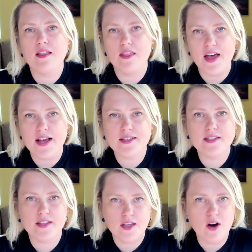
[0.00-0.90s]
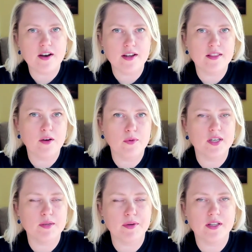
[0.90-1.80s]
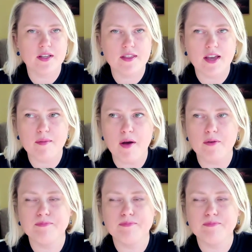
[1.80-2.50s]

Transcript: that's the audit that we typically think about.